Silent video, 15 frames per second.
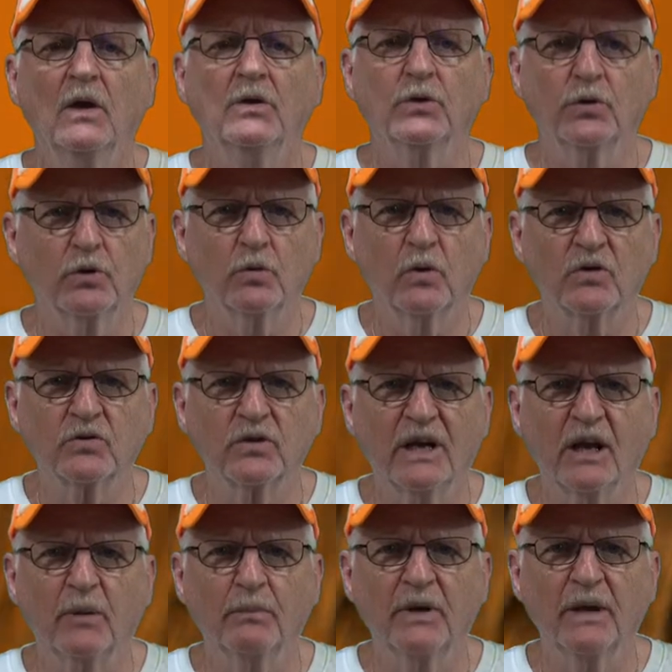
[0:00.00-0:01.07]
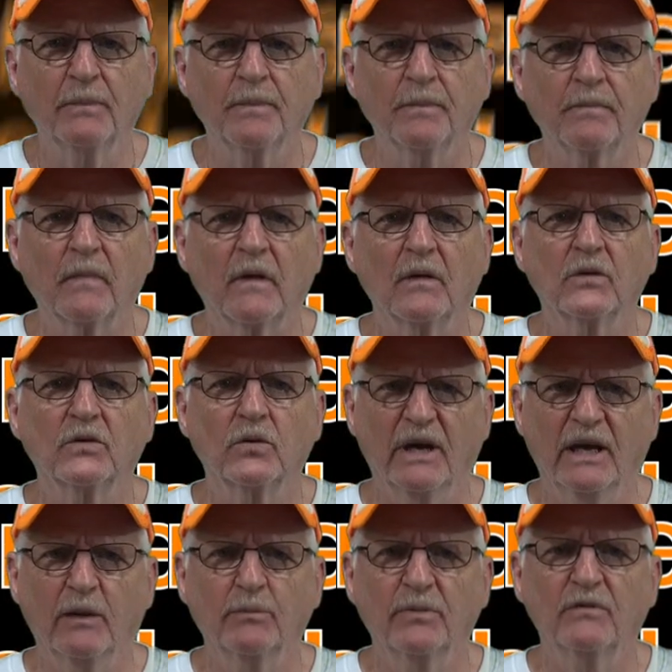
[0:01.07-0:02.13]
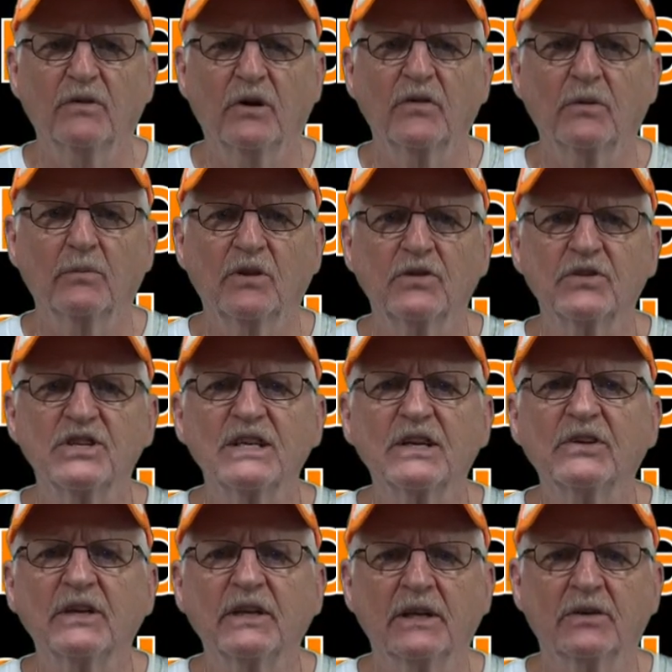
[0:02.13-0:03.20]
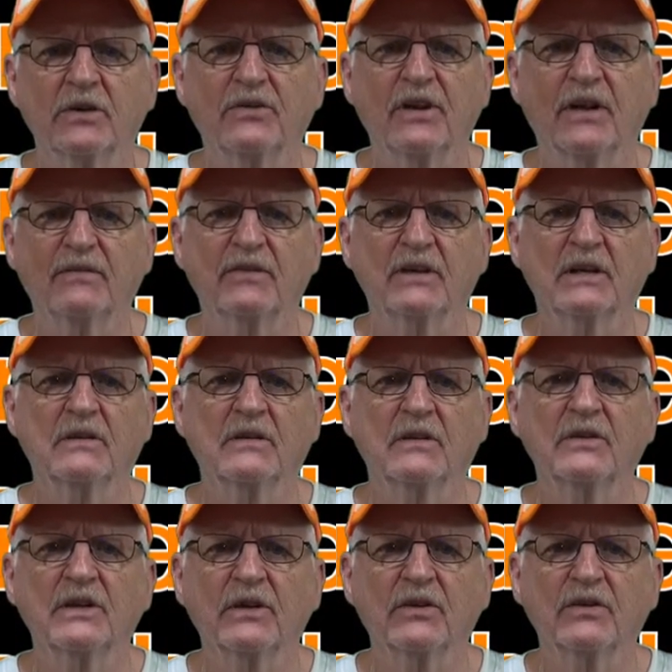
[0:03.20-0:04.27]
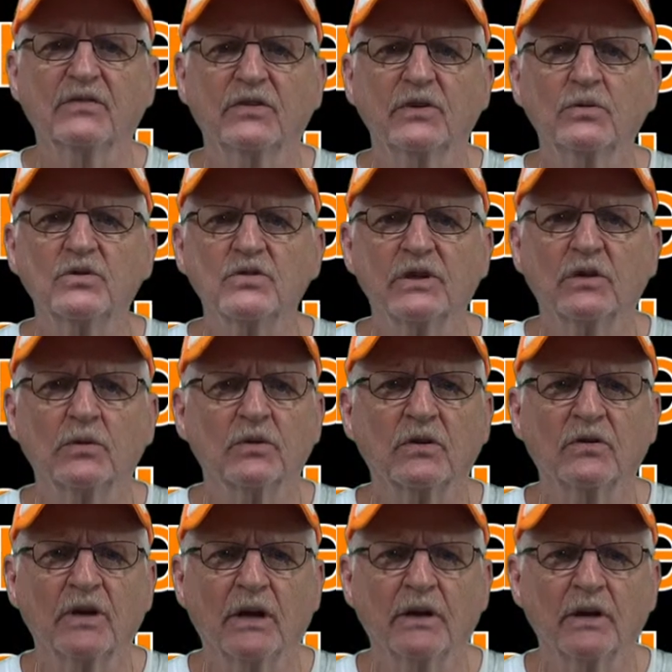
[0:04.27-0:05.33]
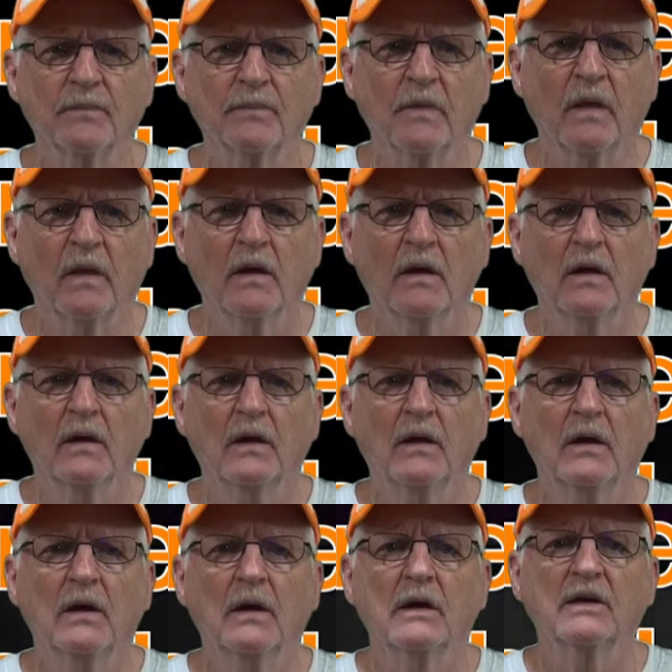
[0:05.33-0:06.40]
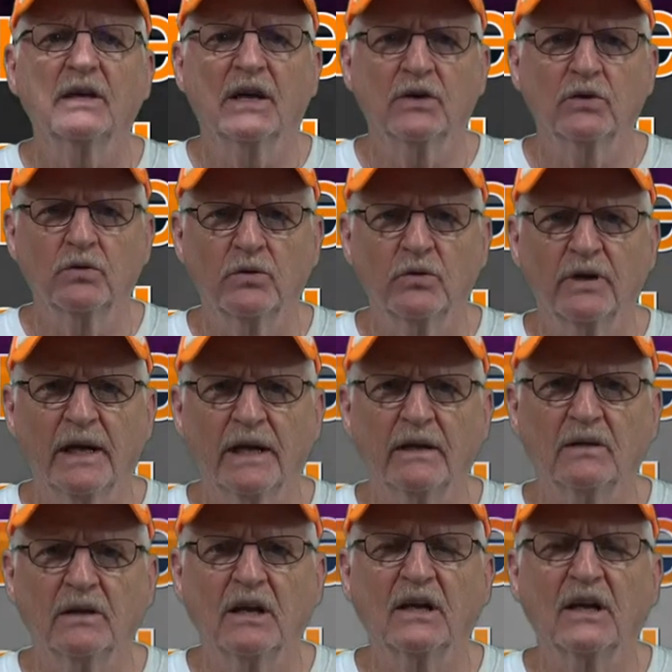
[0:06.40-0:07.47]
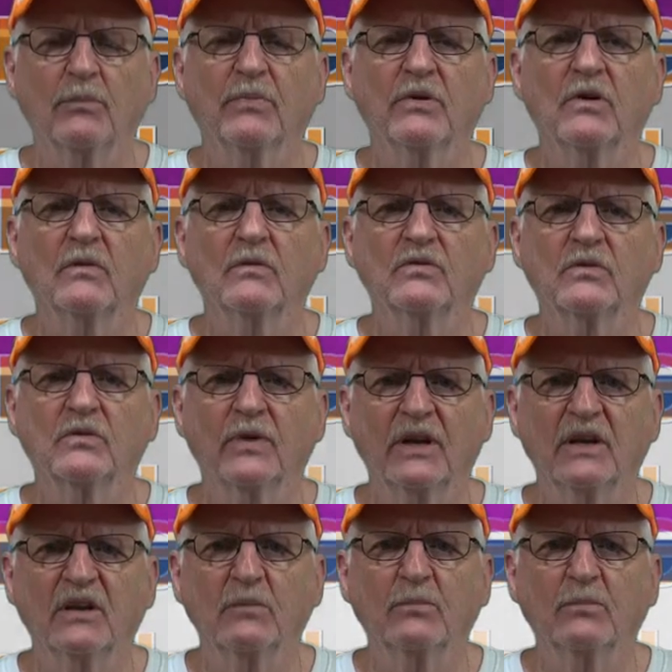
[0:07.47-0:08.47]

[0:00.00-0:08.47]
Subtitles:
Do you want to help me to help vulnerable children in the traffic in the nearest future in Udonthani? Can you donate a couple of 20